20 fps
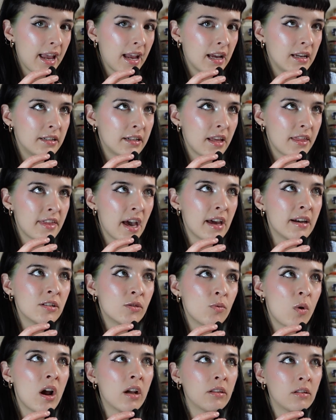And that
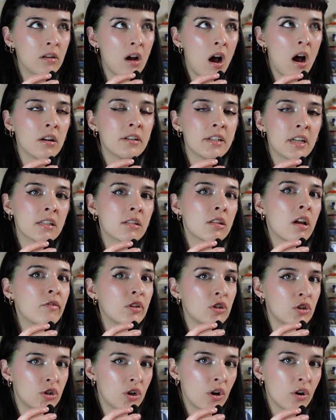is why the context of
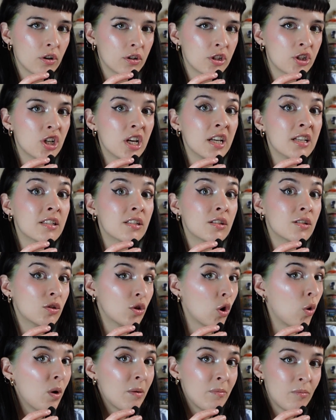a church is
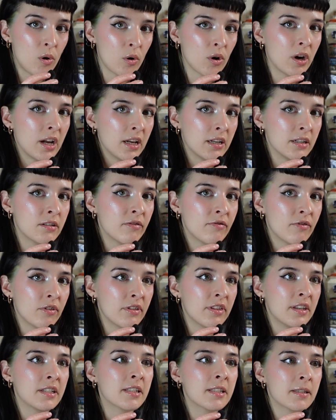so important for
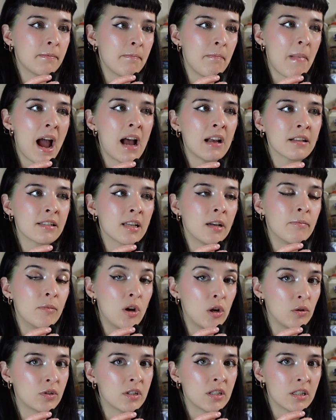this mass
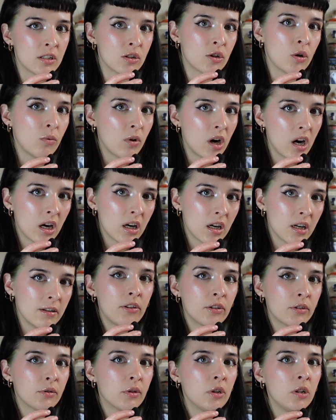hypnosis to work.
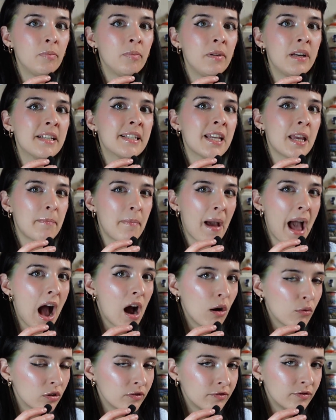The group is a
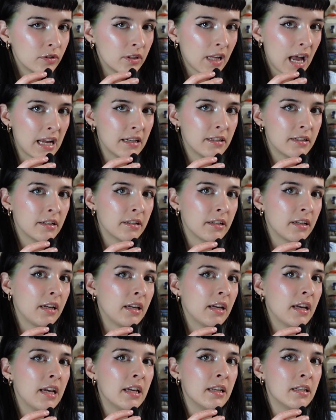powerful
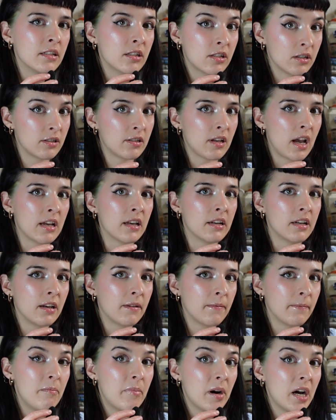entity in
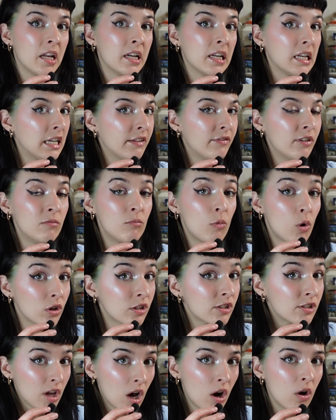society, but even
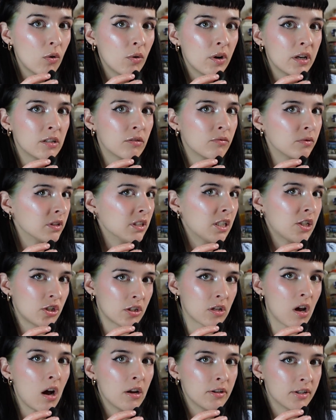more so in a
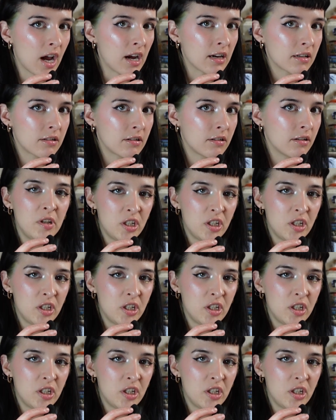religious context.